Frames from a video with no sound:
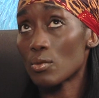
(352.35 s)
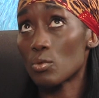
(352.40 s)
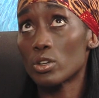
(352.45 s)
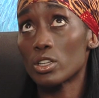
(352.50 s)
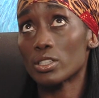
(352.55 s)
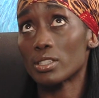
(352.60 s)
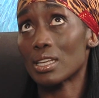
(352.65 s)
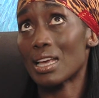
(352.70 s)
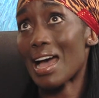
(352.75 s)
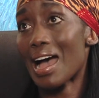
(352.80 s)

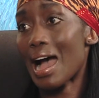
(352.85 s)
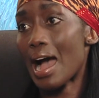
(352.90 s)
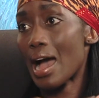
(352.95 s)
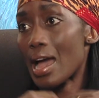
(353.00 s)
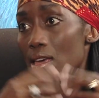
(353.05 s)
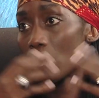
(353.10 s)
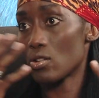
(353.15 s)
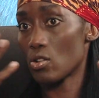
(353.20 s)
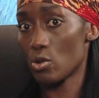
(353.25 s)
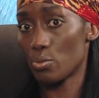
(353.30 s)
was the
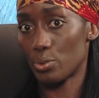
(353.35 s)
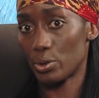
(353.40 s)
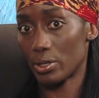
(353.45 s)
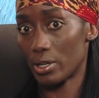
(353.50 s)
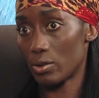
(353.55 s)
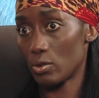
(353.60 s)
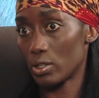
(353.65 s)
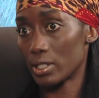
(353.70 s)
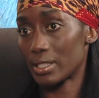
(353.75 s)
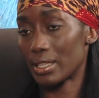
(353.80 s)
eye
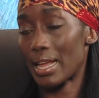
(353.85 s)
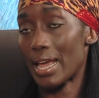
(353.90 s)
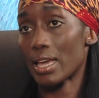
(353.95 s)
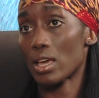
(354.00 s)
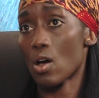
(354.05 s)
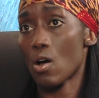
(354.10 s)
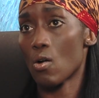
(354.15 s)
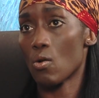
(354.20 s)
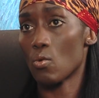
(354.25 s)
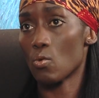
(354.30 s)
opener. It was
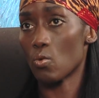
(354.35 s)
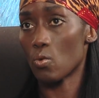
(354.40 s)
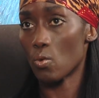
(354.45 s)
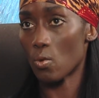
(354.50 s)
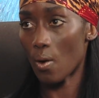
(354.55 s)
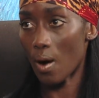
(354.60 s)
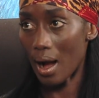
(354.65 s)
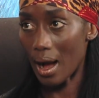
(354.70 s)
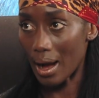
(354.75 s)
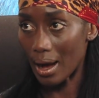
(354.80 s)
like,
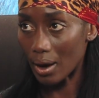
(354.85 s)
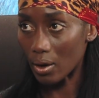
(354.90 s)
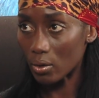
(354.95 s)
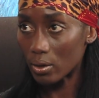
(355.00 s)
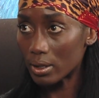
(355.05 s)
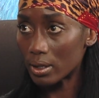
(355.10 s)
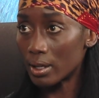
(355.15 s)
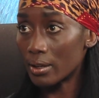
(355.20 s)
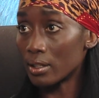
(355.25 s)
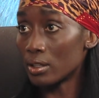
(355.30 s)

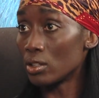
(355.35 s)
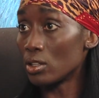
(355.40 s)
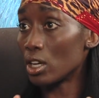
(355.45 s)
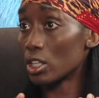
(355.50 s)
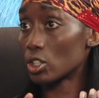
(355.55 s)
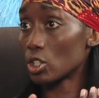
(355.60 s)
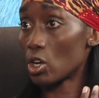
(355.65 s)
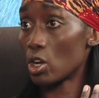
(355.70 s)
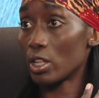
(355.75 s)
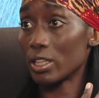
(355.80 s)
wow.
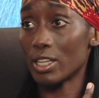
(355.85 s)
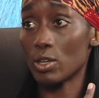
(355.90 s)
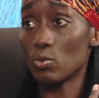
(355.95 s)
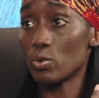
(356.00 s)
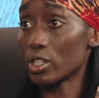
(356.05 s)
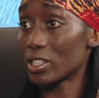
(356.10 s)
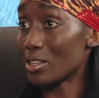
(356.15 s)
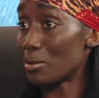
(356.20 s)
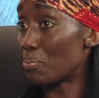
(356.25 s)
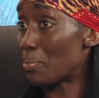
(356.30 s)
Not only
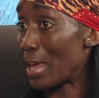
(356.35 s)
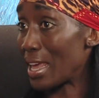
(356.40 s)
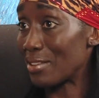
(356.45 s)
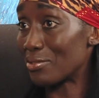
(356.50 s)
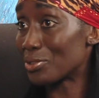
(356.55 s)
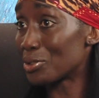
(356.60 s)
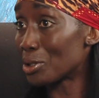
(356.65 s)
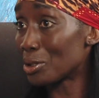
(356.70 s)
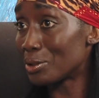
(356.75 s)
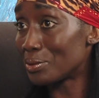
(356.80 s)
wasn't
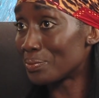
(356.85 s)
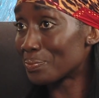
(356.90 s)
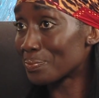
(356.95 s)
painful.